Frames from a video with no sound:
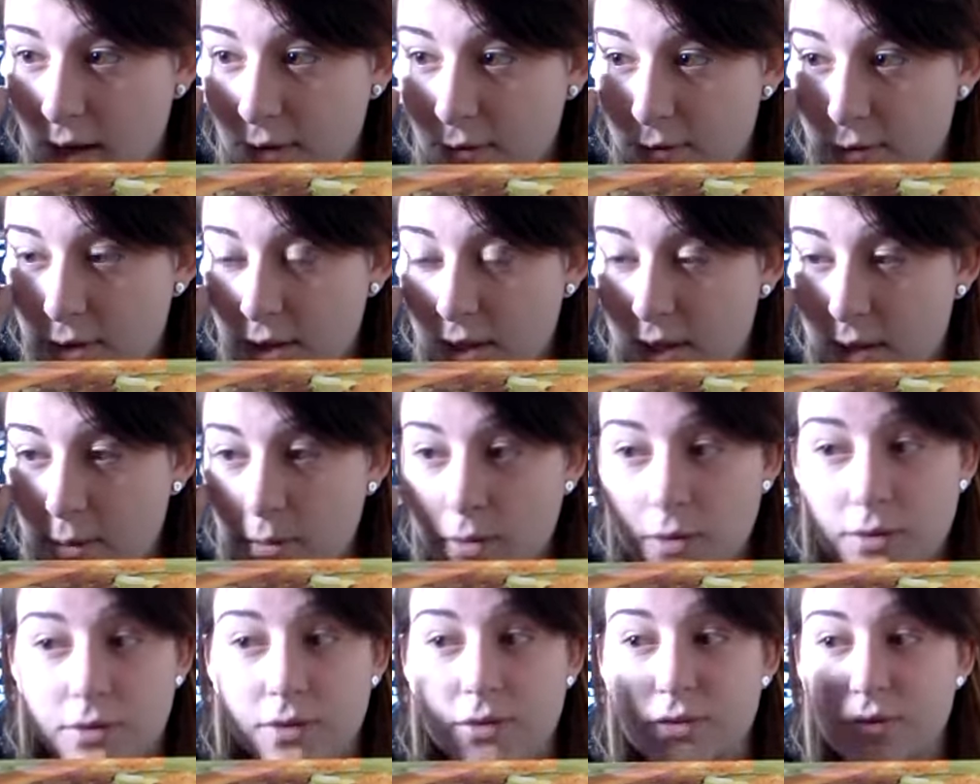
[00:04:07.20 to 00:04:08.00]
I really
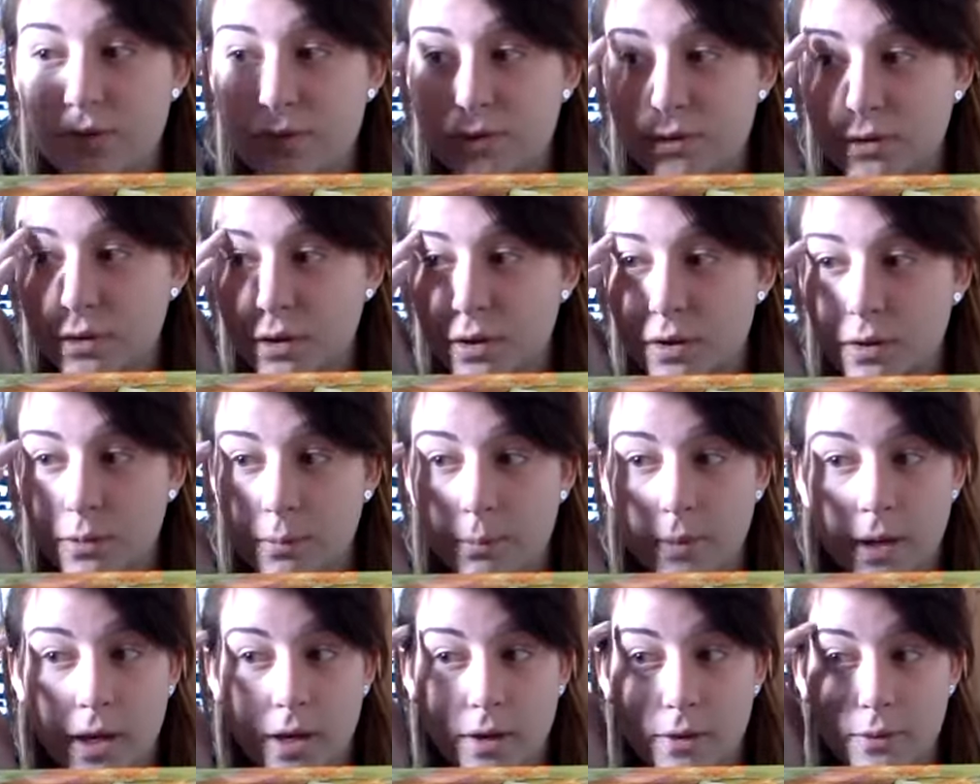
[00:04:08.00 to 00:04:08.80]
want the skull
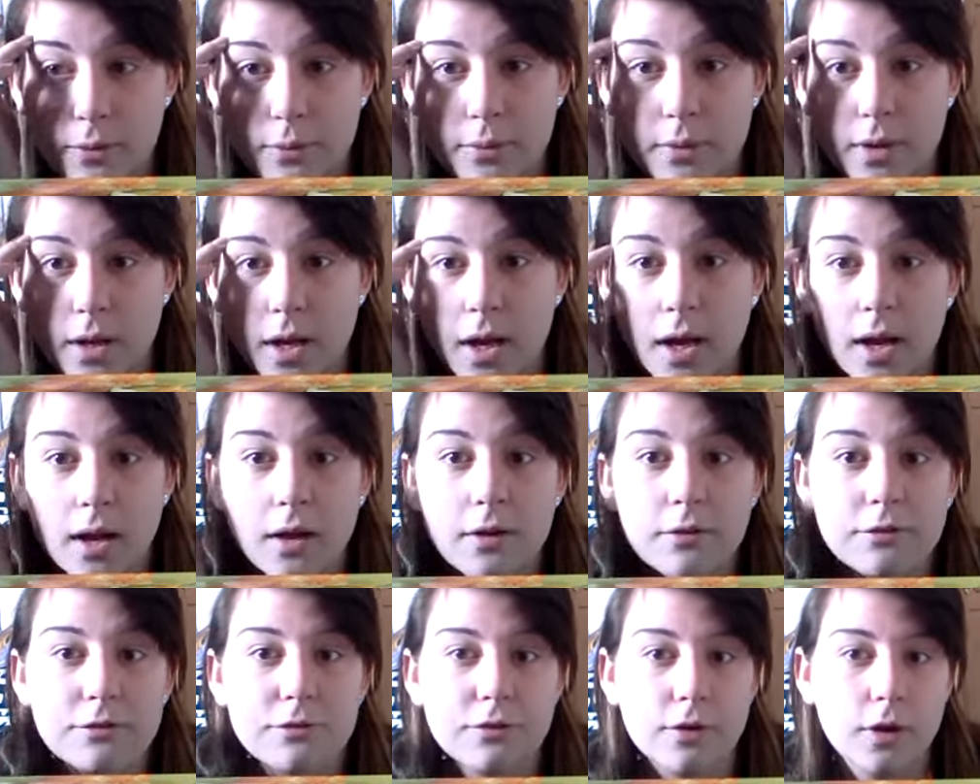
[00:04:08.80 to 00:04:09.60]
bow
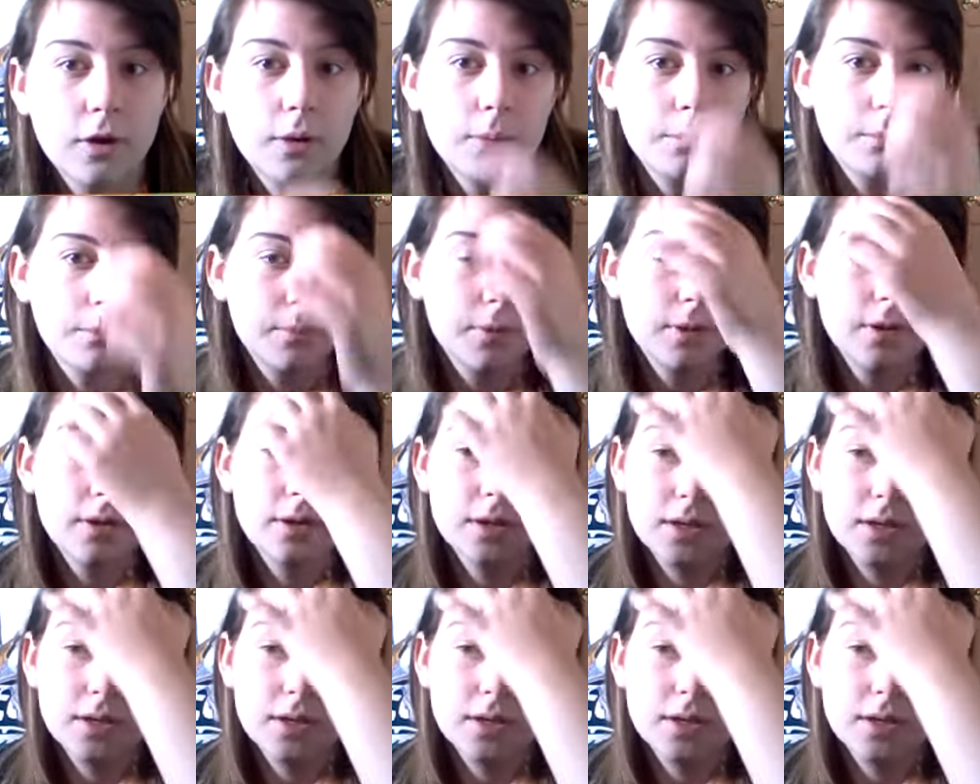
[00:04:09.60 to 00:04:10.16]
from